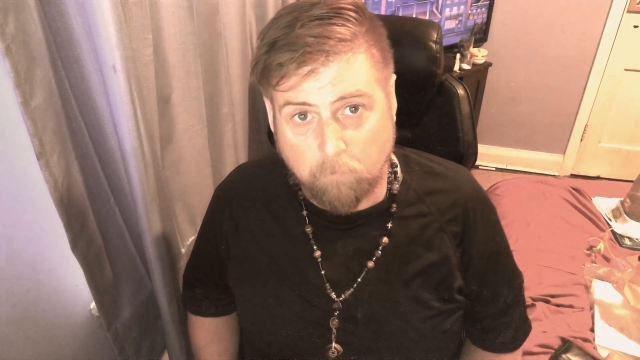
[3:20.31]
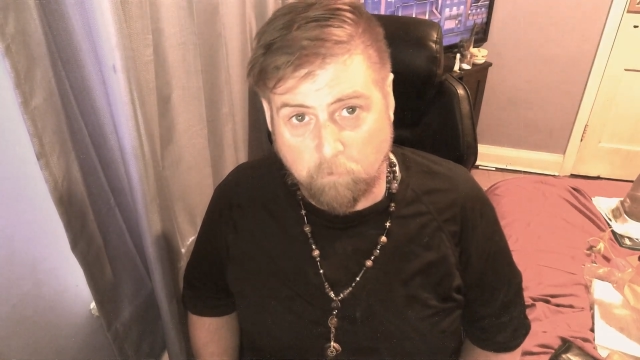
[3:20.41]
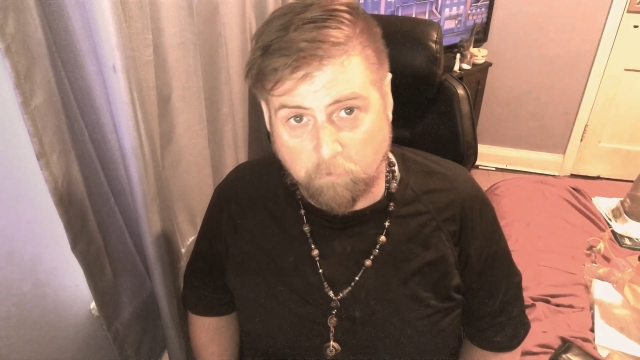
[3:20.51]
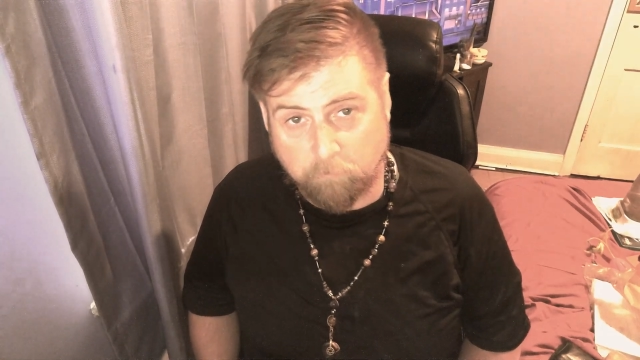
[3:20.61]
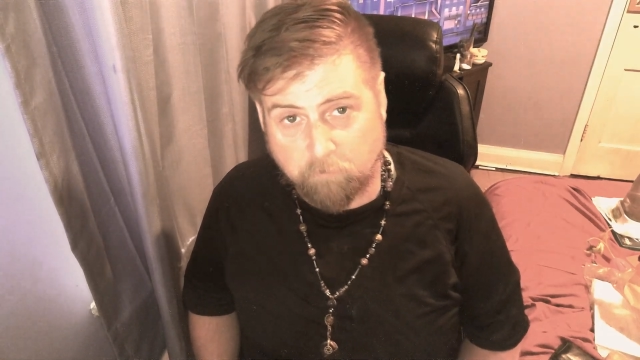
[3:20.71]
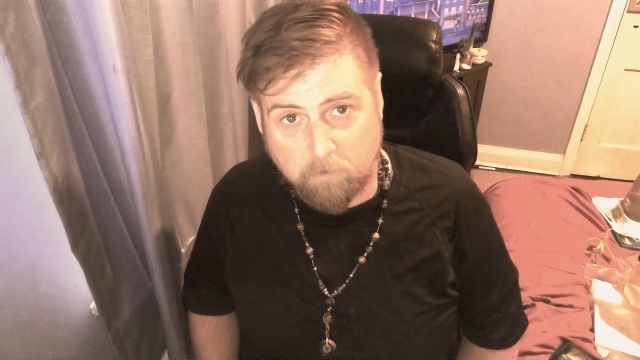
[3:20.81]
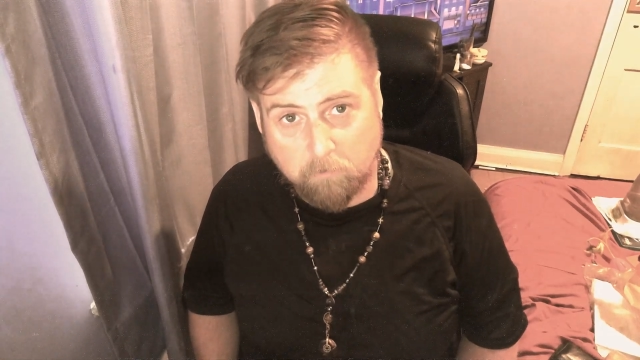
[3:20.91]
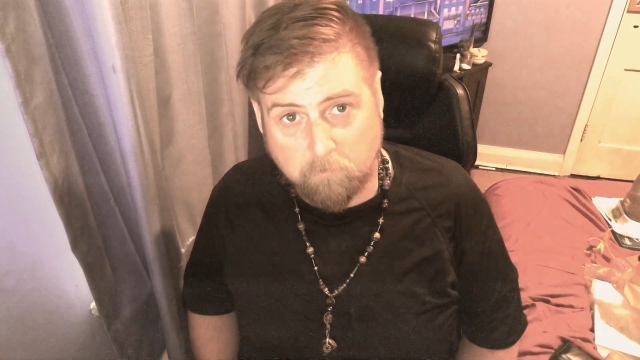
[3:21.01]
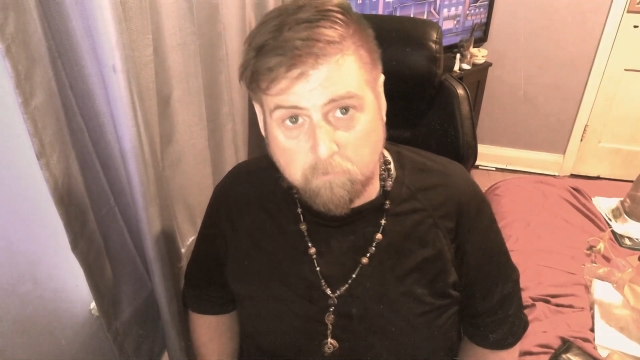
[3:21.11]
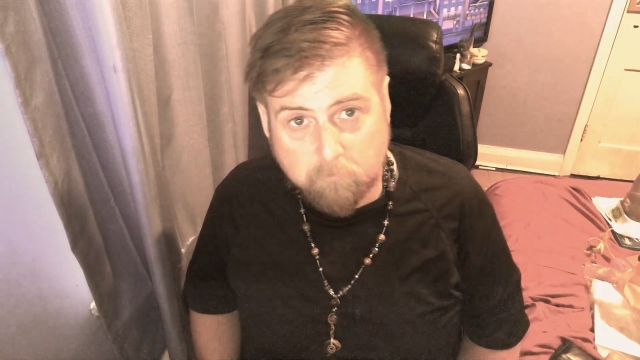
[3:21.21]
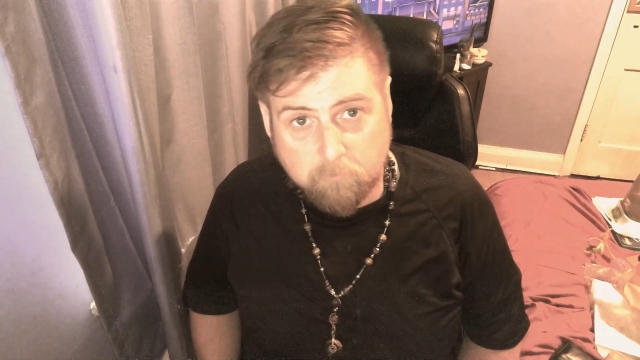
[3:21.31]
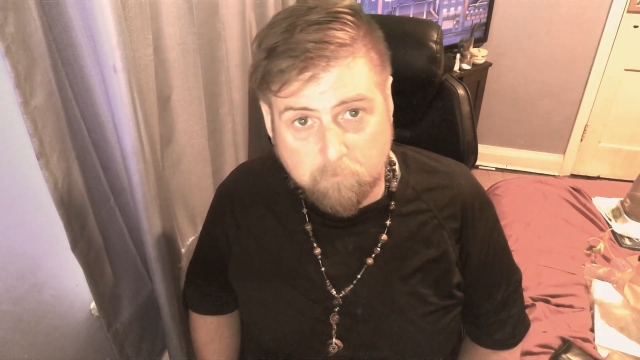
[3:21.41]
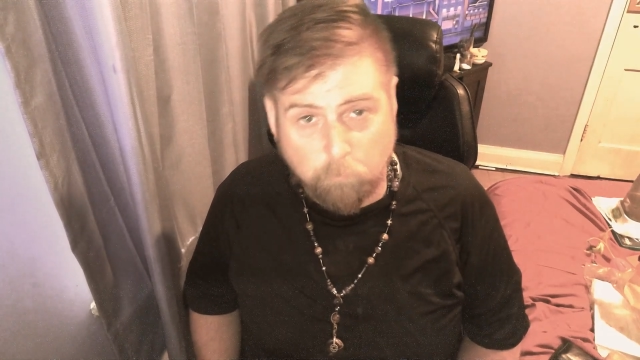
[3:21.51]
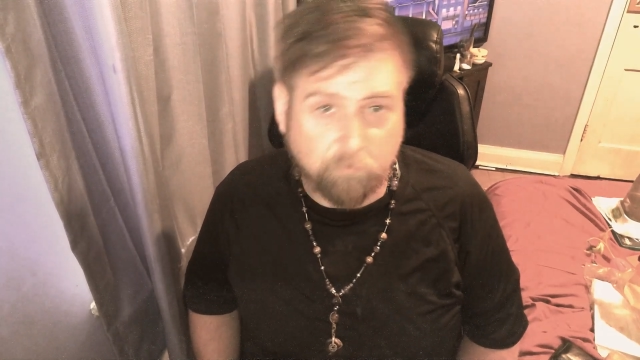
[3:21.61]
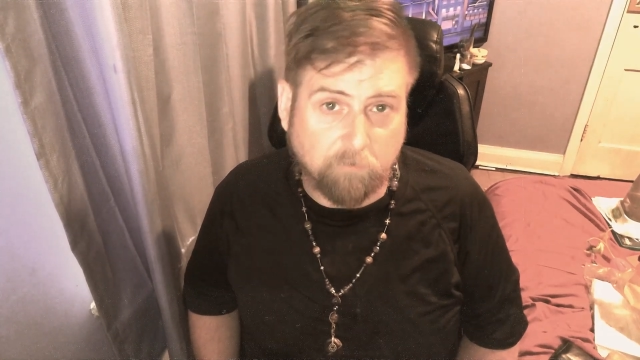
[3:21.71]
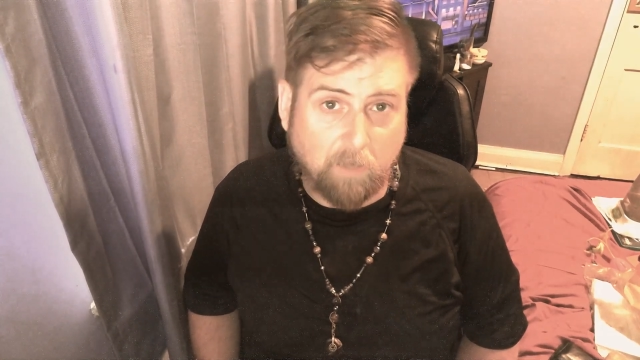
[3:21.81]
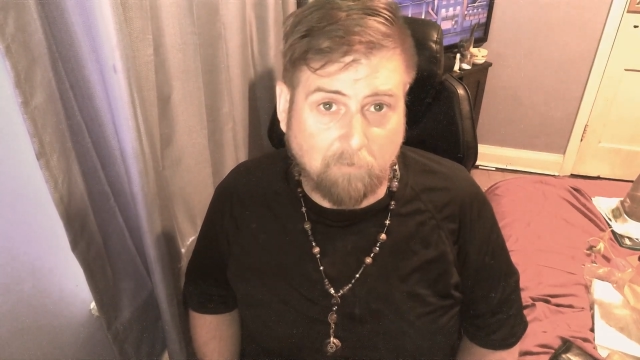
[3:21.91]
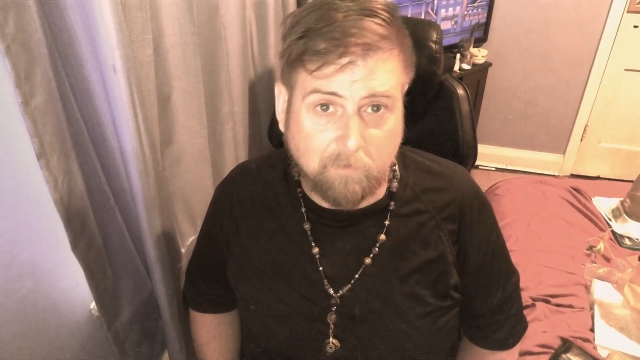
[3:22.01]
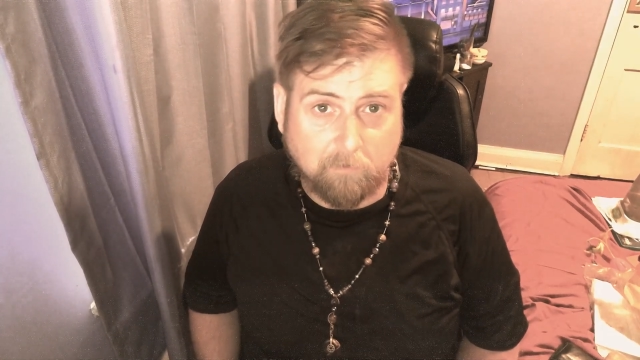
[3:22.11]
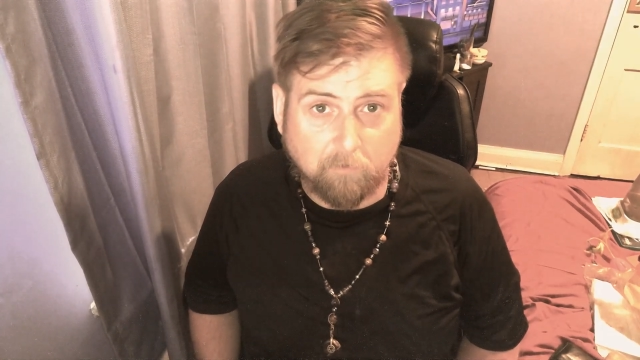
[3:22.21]
in the struggle, we used to have
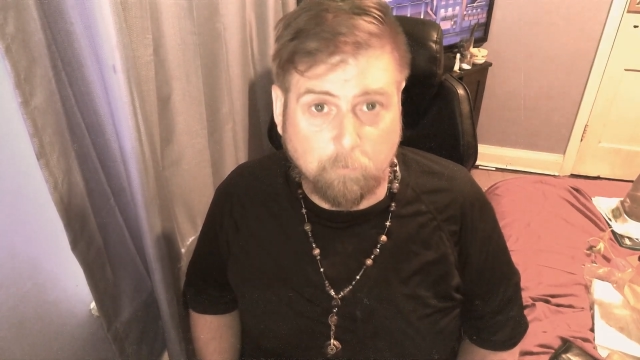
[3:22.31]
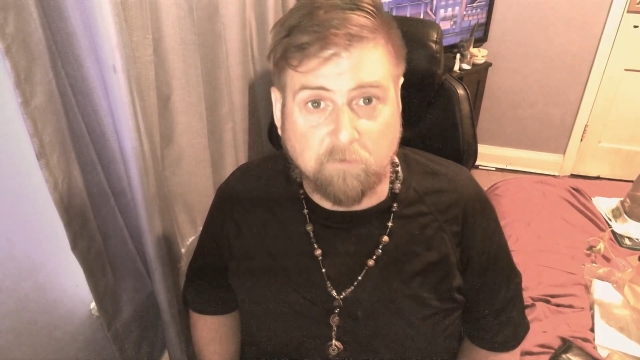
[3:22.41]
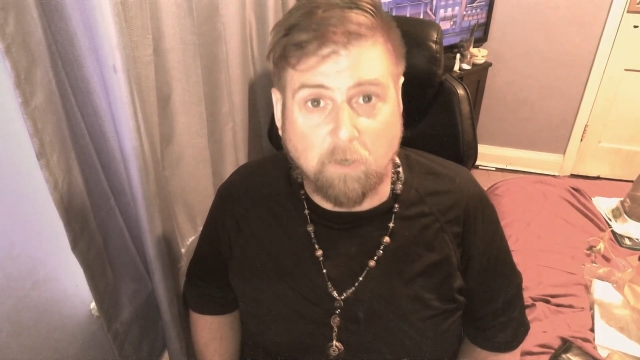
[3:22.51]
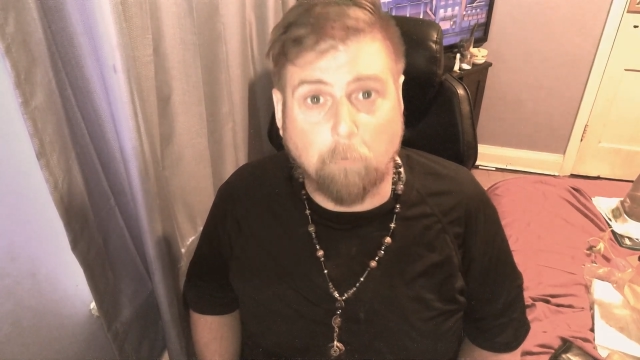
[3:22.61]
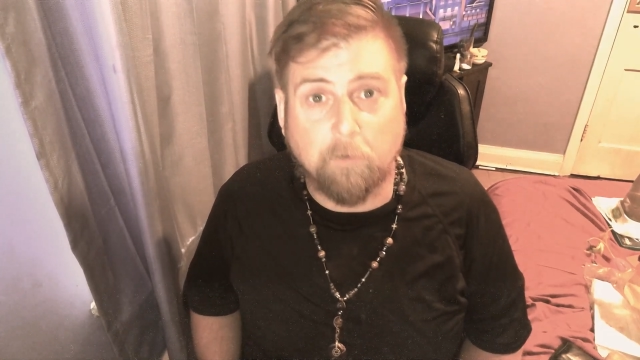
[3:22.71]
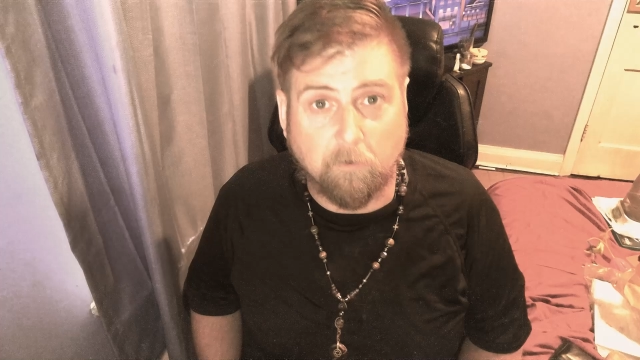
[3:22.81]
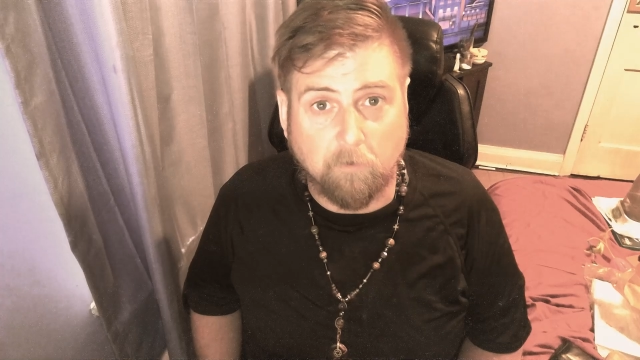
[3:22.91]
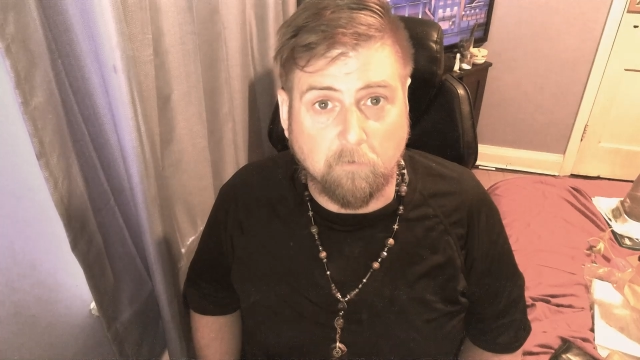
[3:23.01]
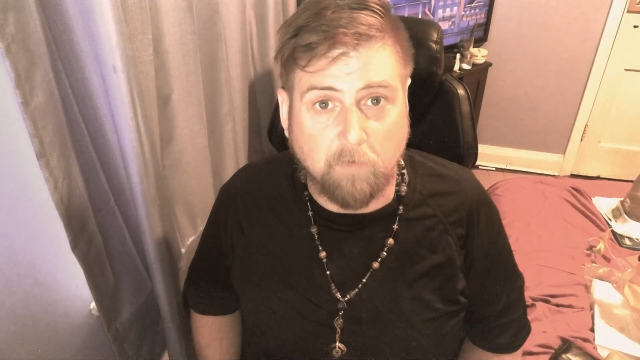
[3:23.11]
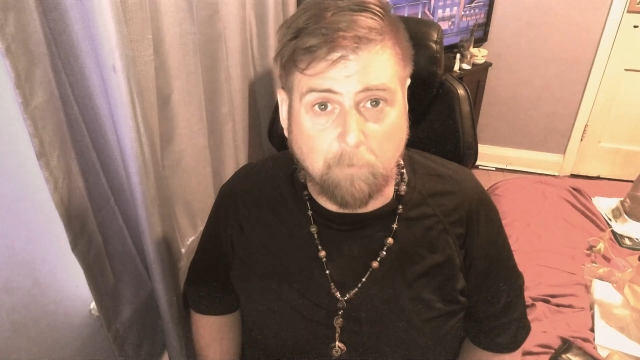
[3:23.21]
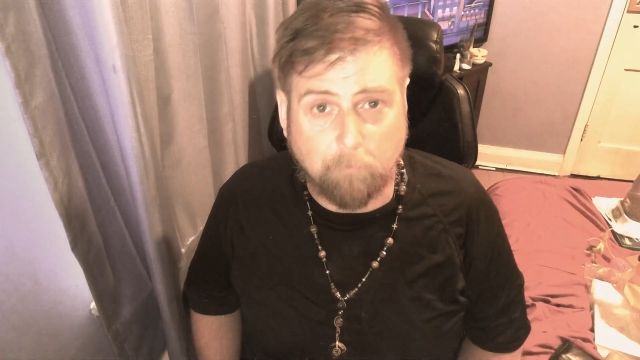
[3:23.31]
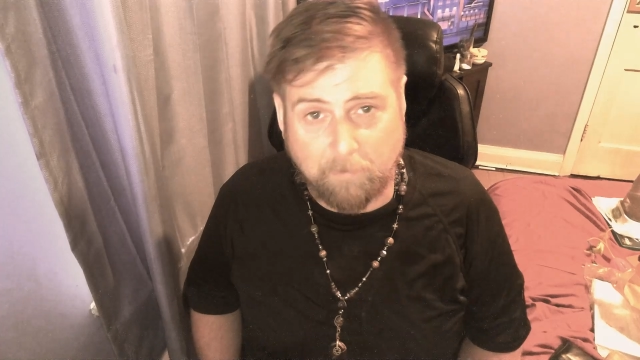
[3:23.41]
like Three's Company on all night.